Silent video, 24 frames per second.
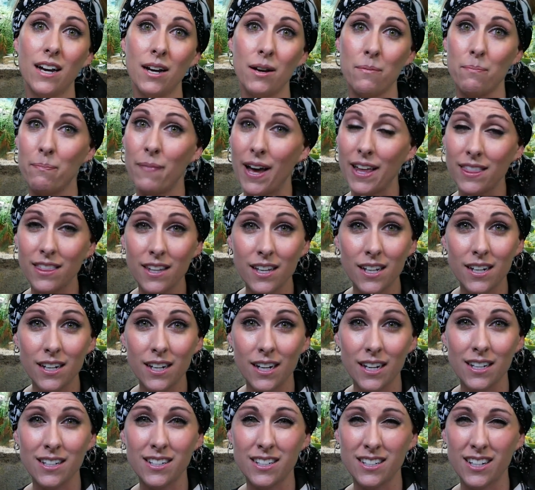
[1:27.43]
method,
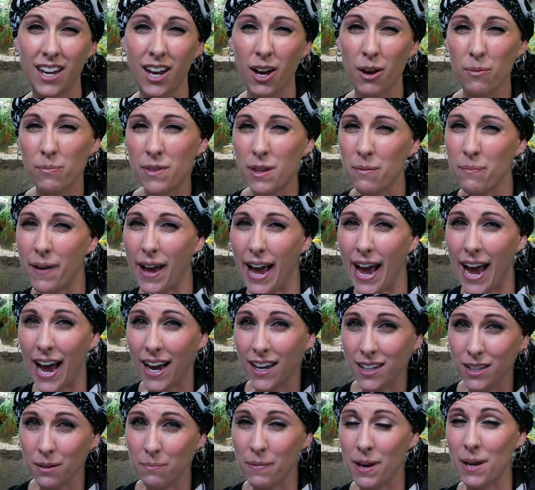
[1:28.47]
is to help them
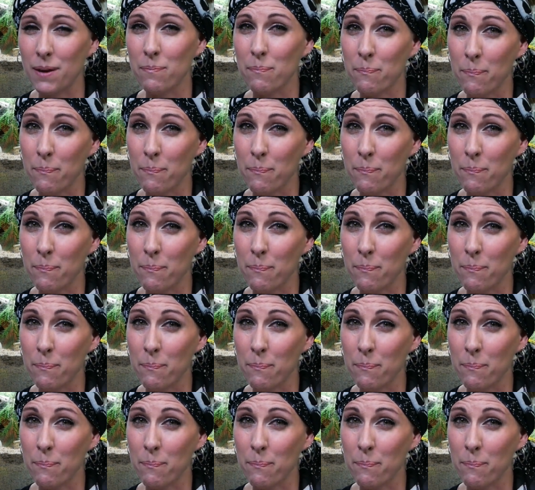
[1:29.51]
acclimate